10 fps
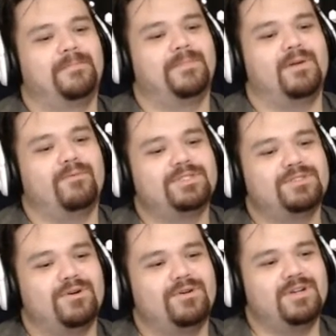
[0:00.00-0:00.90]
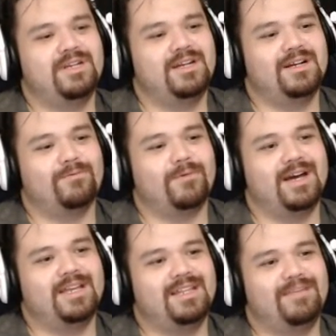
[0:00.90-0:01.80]
what's going on here? Why
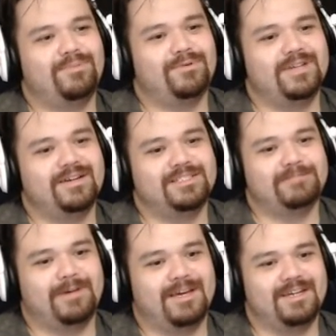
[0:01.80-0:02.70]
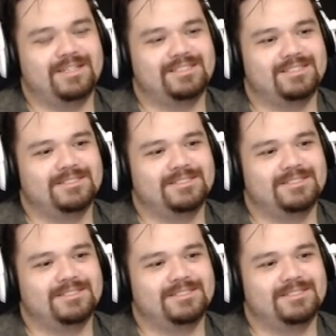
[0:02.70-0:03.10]
did he pull down his pants?